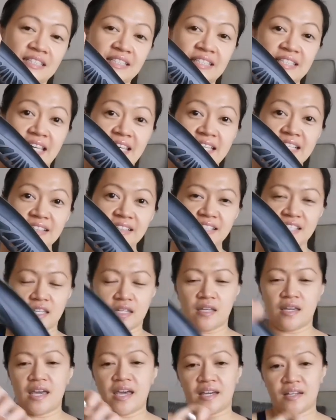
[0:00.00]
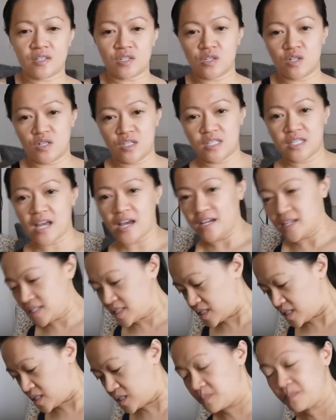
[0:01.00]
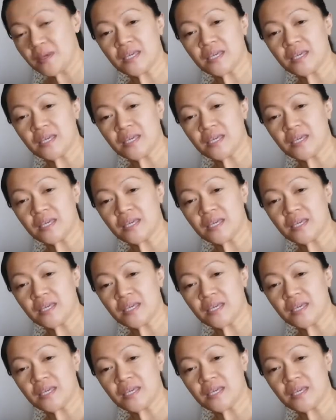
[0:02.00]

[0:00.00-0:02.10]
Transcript: daily exercise,